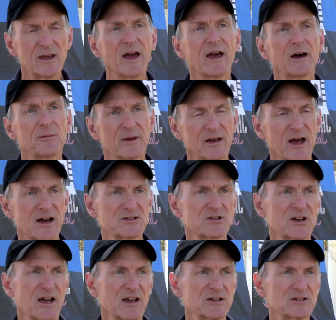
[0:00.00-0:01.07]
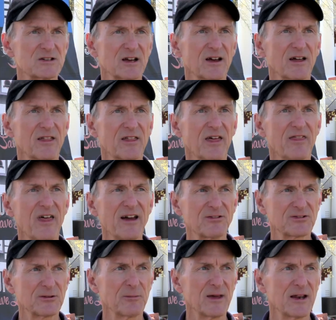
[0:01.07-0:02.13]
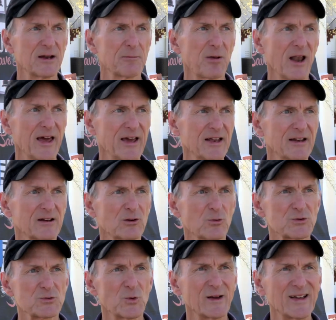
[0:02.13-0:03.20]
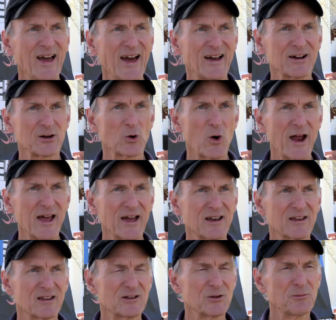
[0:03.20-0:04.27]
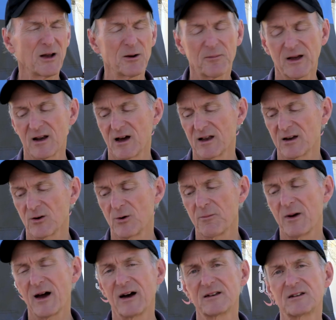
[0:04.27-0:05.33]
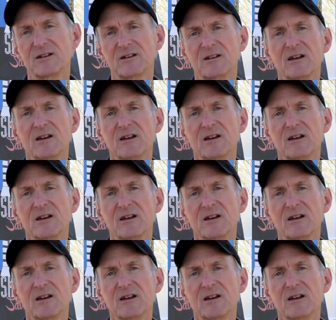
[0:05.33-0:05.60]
Yeah, it'll be a nice change. They've submitted a plan, and of course we had a grant that you may or may not know about